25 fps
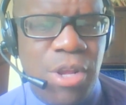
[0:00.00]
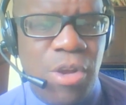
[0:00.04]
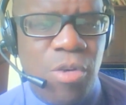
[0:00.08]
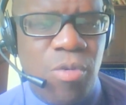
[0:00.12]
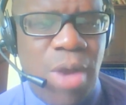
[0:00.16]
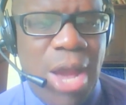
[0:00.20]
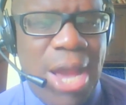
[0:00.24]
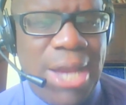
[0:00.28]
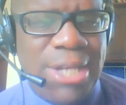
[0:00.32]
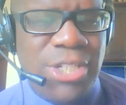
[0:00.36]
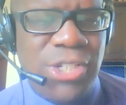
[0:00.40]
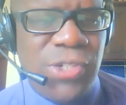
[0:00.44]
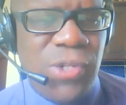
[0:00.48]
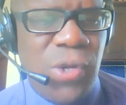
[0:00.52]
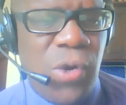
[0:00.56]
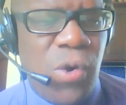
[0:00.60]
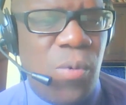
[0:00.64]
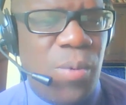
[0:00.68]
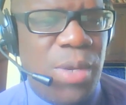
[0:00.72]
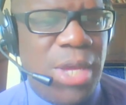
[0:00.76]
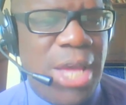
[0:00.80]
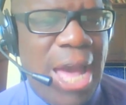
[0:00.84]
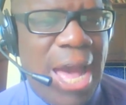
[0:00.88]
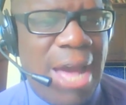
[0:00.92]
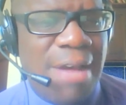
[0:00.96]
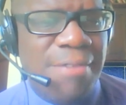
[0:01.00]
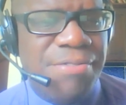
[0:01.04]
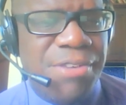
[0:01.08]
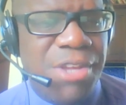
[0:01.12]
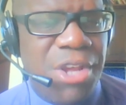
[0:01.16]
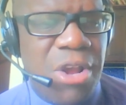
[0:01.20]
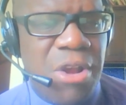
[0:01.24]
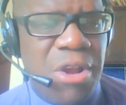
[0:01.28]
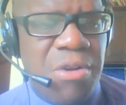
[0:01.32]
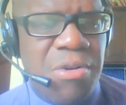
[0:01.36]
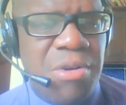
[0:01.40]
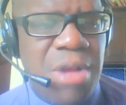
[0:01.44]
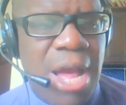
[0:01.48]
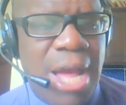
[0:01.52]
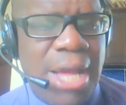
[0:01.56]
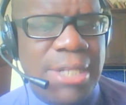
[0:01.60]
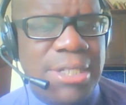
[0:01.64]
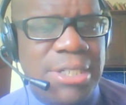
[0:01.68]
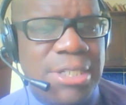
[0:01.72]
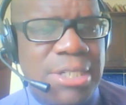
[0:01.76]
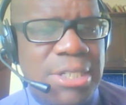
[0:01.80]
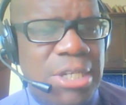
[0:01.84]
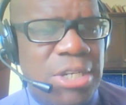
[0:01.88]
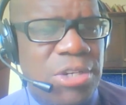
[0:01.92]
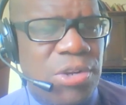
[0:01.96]
right? So we have here,
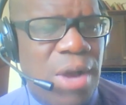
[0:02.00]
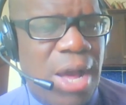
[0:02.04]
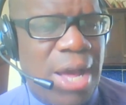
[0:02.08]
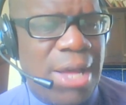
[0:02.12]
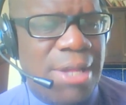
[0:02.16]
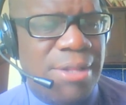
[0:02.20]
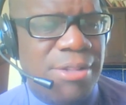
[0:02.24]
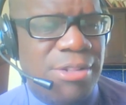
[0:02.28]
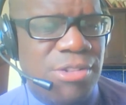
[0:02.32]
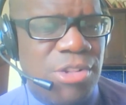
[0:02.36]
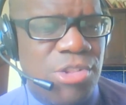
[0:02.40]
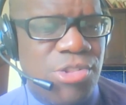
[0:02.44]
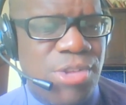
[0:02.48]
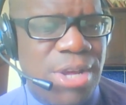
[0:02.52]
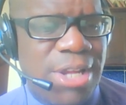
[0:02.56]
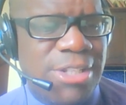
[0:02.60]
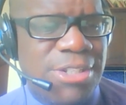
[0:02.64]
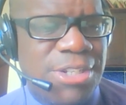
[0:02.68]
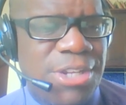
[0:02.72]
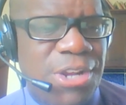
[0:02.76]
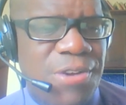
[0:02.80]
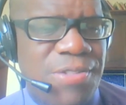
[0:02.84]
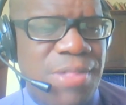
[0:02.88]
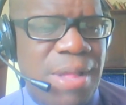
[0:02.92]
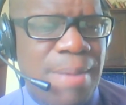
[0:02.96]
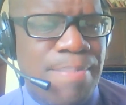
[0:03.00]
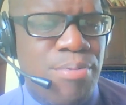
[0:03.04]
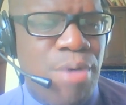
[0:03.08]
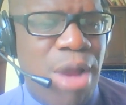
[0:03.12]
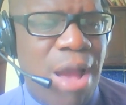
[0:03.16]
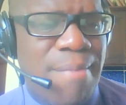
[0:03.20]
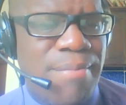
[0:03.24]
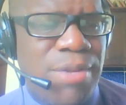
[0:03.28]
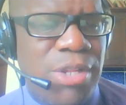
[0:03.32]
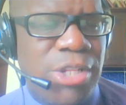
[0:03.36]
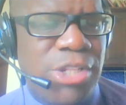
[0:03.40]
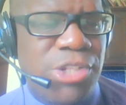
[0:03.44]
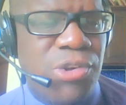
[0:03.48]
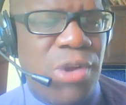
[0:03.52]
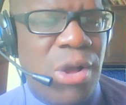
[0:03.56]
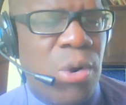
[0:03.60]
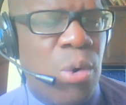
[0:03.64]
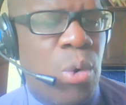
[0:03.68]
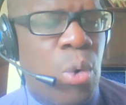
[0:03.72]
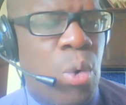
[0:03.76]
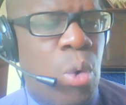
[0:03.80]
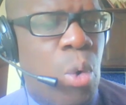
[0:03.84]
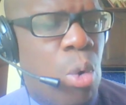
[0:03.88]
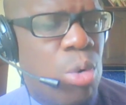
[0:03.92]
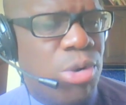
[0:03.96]
and I suggest here that Prime Minister
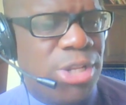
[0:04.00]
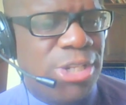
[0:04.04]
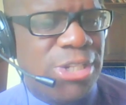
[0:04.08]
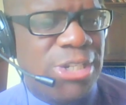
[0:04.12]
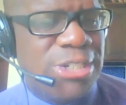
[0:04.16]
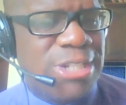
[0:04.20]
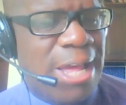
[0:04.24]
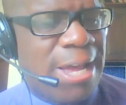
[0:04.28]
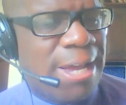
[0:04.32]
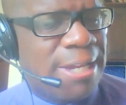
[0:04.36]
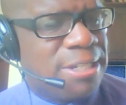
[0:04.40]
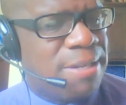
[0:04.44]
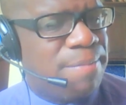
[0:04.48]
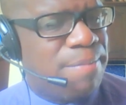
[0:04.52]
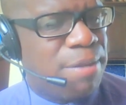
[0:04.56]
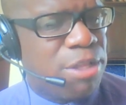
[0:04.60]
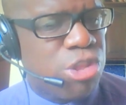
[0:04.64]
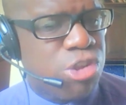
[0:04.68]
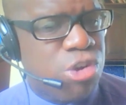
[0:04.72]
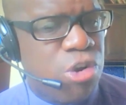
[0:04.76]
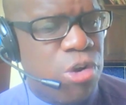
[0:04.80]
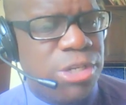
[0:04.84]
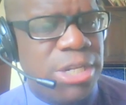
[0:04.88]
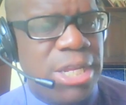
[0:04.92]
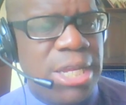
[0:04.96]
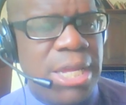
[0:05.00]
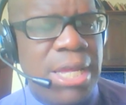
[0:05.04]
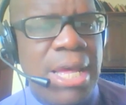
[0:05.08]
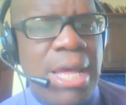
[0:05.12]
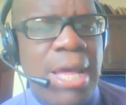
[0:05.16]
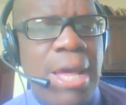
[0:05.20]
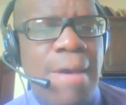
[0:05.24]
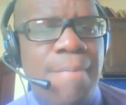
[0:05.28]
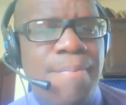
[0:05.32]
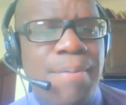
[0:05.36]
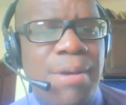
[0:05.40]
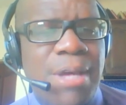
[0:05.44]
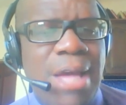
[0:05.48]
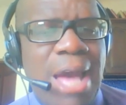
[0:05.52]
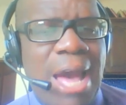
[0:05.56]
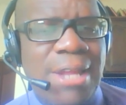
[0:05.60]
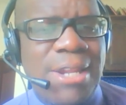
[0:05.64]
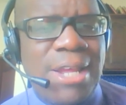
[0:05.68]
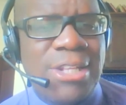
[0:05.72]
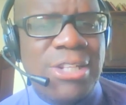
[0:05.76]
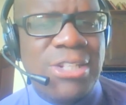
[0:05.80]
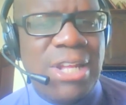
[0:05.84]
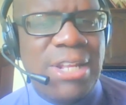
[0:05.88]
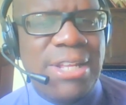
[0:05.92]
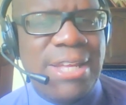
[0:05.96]
Holness's academic journey began
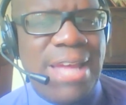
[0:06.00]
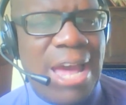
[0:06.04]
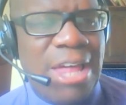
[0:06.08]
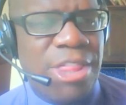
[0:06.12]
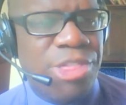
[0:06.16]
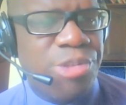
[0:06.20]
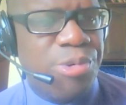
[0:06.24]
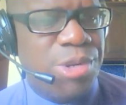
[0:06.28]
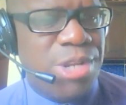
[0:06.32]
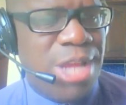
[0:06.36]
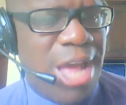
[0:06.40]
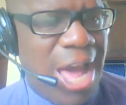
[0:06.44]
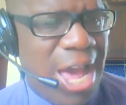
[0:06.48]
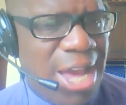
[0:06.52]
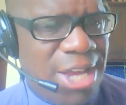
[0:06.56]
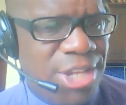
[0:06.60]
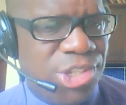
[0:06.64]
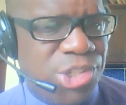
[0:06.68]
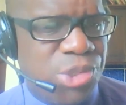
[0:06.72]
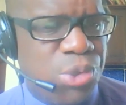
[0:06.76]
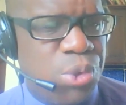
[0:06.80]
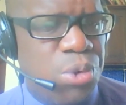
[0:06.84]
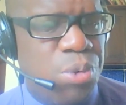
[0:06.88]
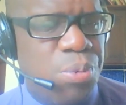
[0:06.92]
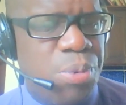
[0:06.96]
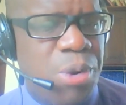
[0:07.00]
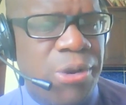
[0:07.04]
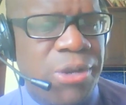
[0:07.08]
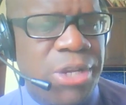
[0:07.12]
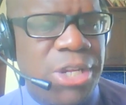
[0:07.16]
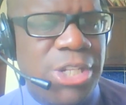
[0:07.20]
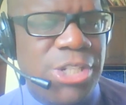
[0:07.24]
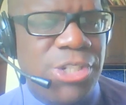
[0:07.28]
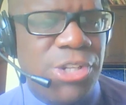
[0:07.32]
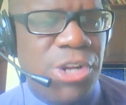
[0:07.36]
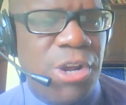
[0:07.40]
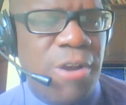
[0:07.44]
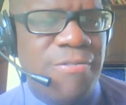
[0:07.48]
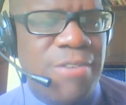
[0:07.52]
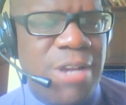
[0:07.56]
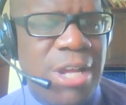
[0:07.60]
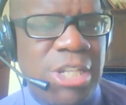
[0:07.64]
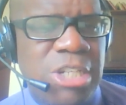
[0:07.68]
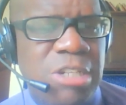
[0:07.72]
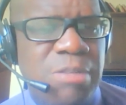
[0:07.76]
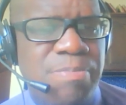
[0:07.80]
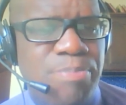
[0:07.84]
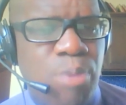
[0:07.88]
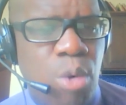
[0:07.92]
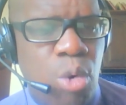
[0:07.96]
at St. Catherine High School, where he served
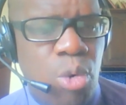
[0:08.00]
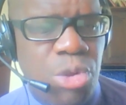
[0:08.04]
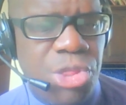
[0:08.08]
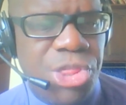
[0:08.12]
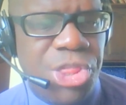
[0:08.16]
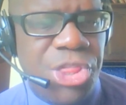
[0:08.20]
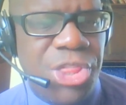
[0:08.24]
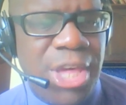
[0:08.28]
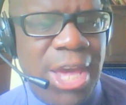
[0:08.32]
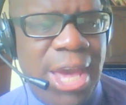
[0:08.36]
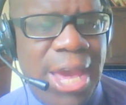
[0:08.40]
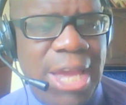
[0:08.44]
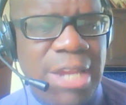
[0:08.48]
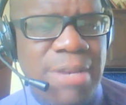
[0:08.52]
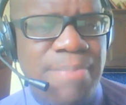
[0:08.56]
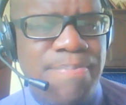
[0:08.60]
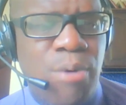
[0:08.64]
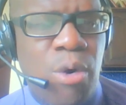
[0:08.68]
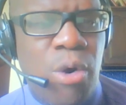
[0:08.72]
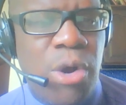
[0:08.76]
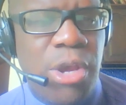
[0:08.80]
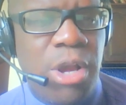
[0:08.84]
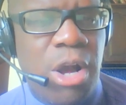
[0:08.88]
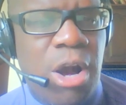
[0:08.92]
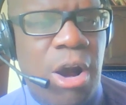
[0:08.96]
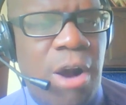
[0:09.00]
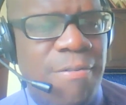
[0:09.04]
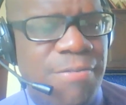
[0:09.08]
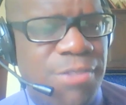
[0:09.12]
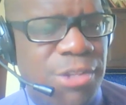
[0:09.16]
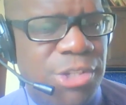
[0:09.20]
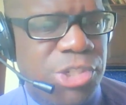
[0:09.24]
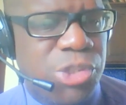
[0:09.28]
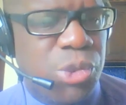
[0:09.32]
as both the head boy of the